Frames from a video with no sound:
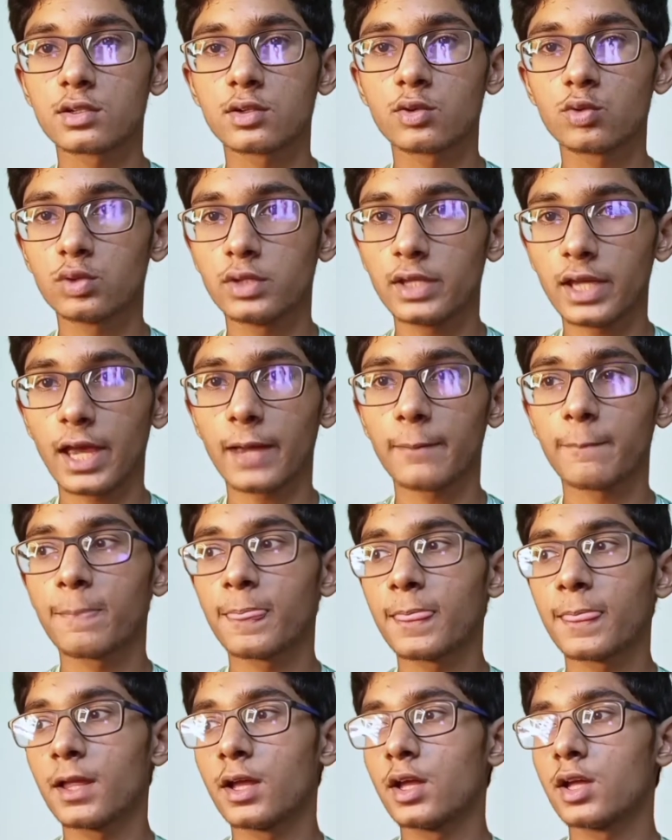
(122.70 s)
to the app.
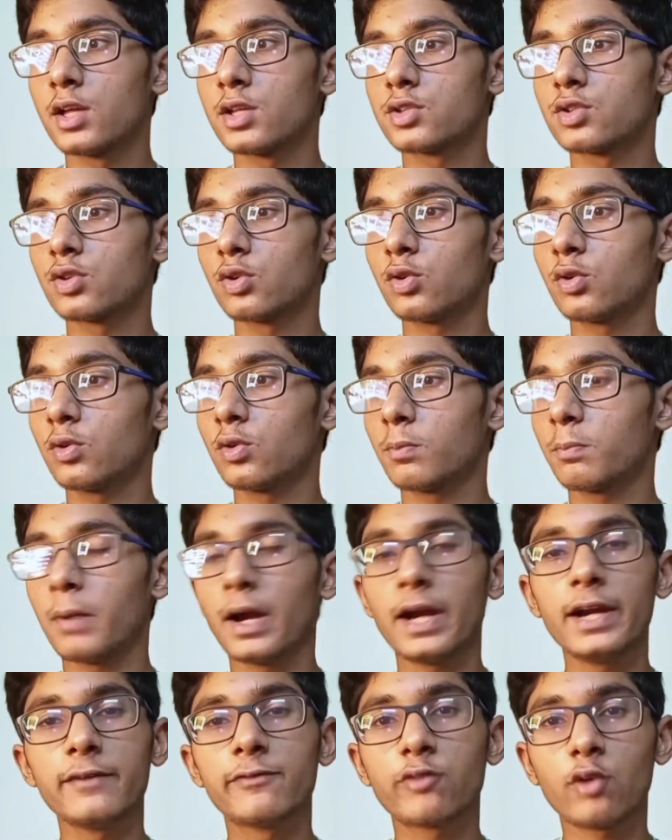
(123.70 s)
So by
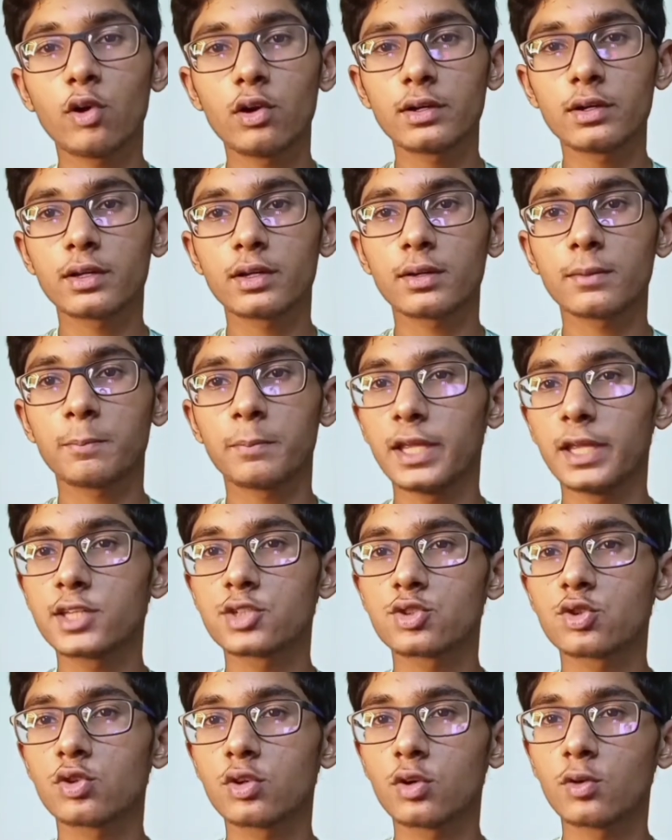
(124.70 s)
default, Play
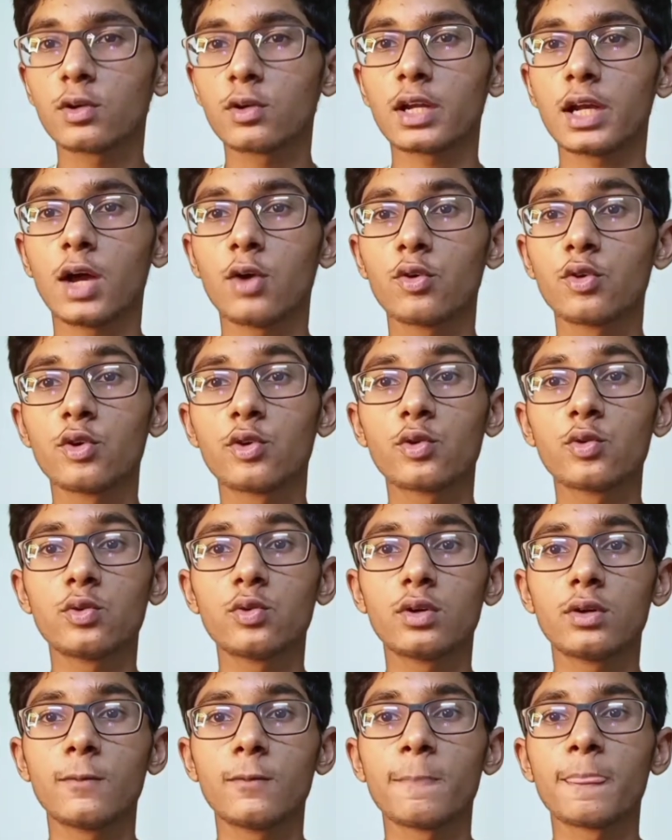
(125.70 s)
Store don't allow you
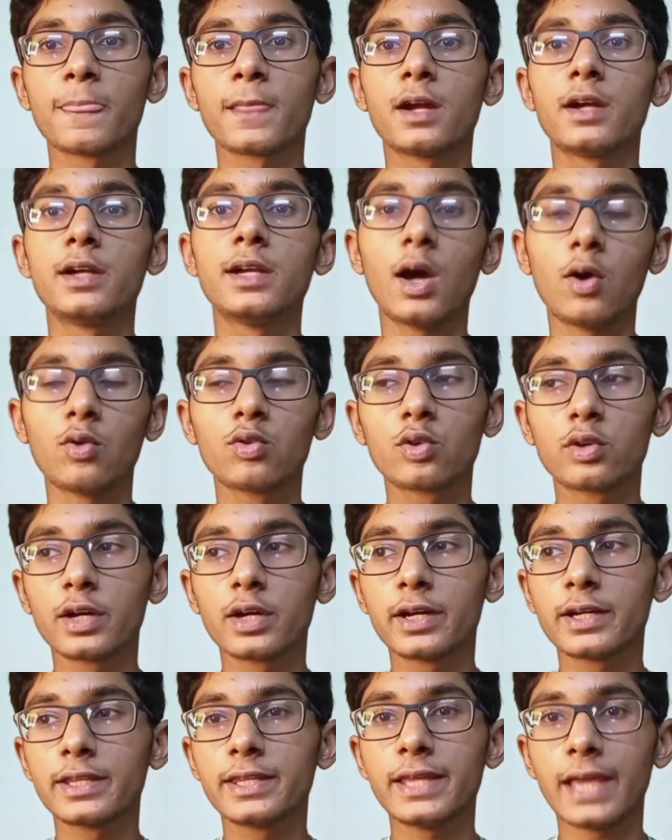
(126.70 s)
to
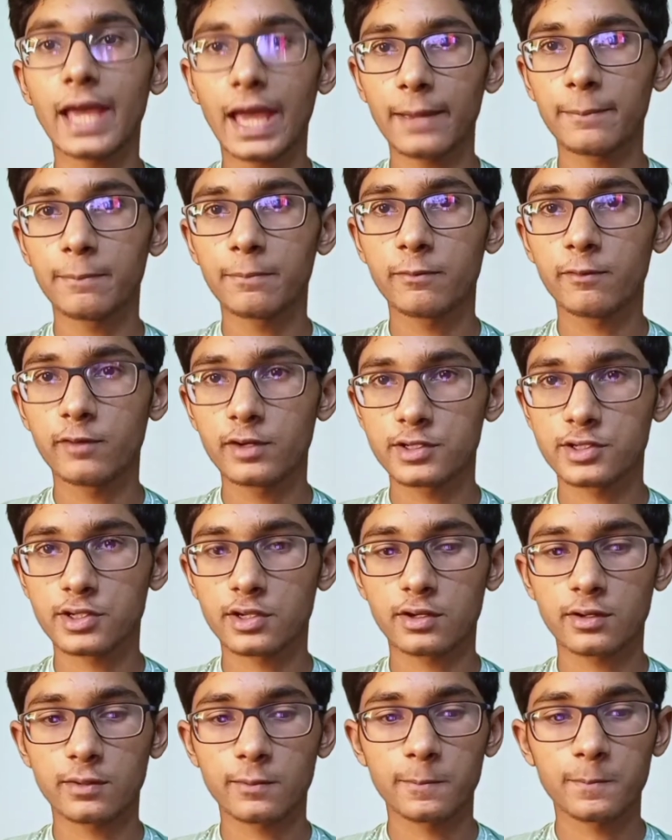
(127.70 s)
downgrade the app
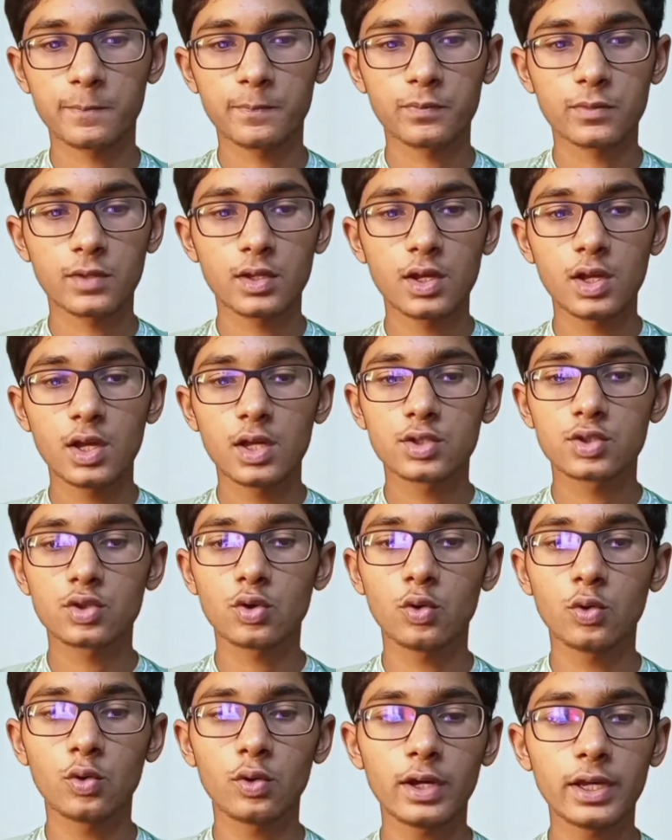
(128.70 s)
version.
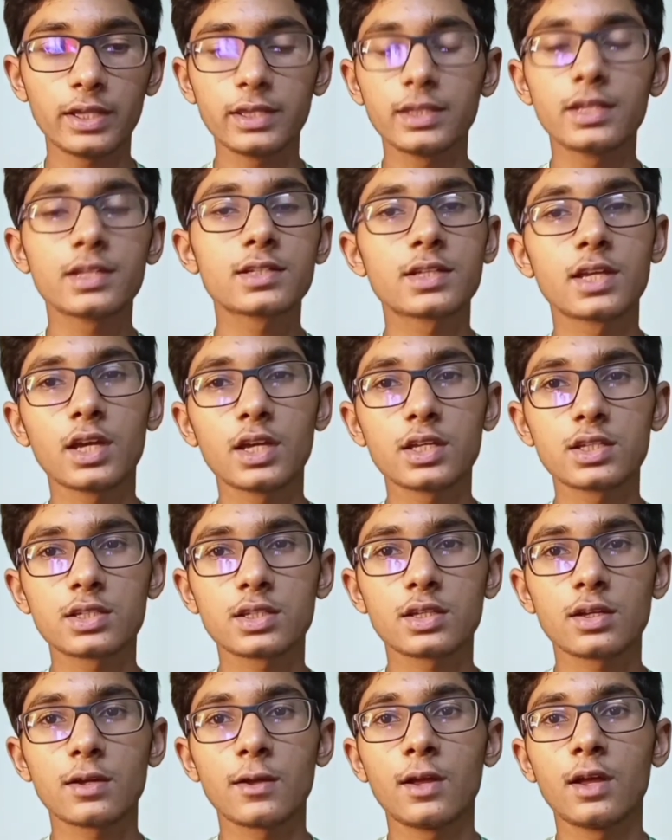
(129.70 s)
So in this case,
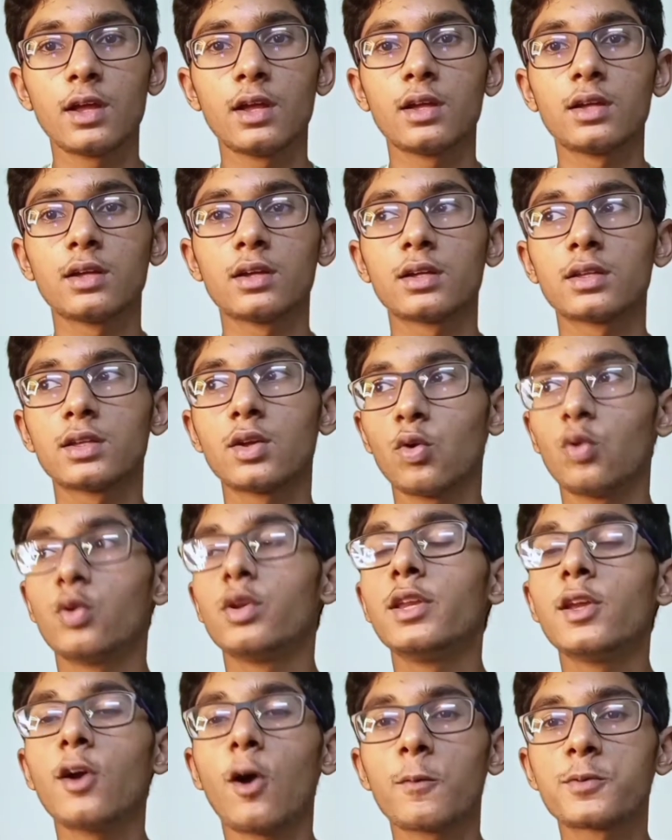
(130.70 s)
the
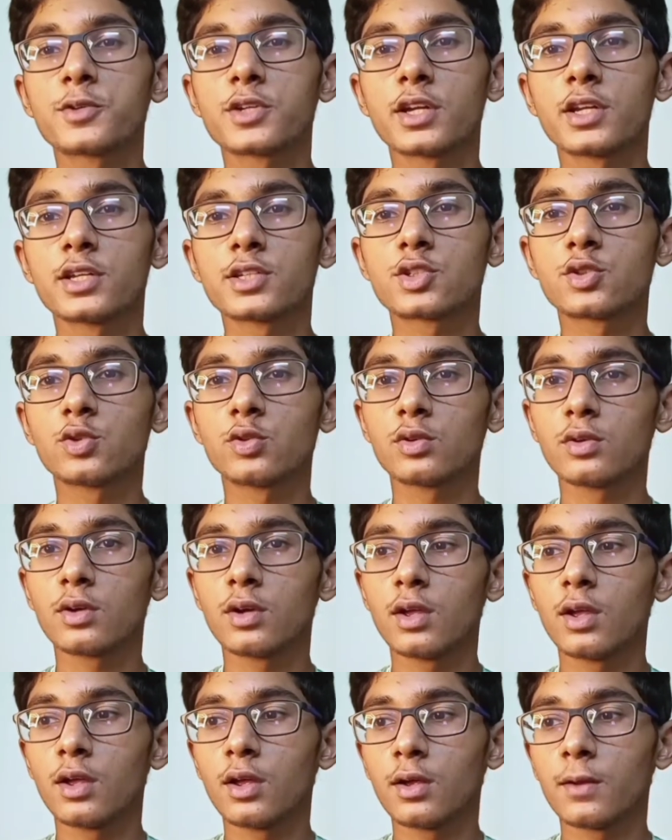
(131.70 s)
only option is to
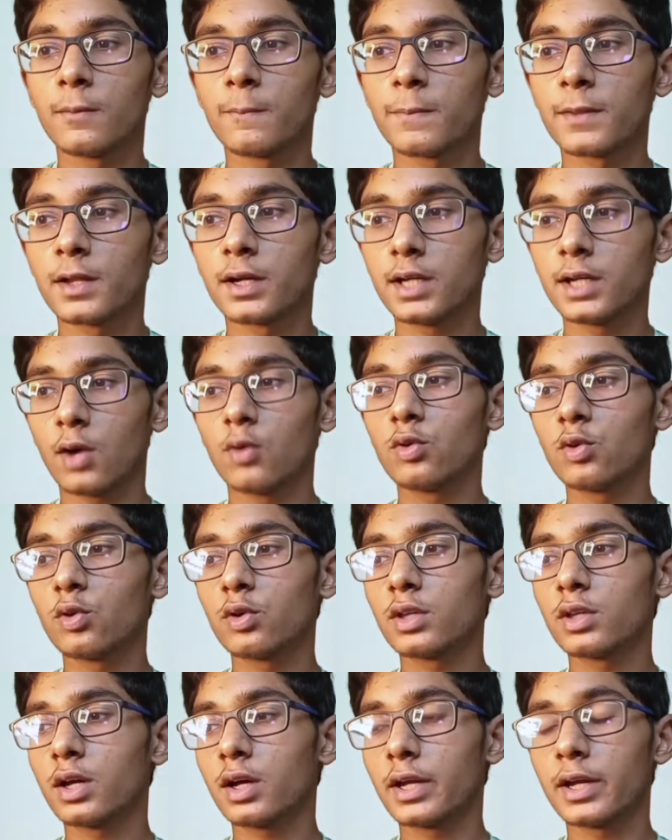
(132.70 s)

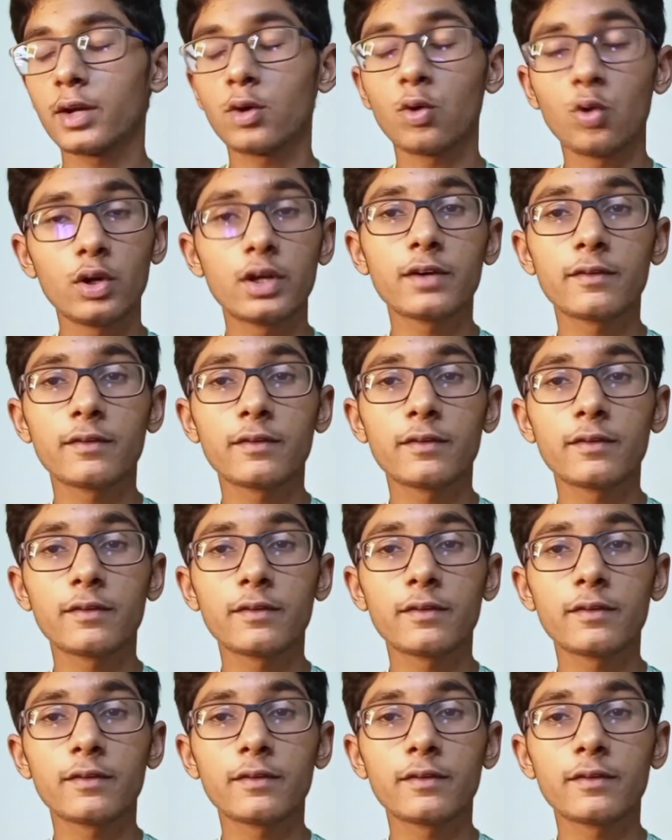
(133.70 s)
download an older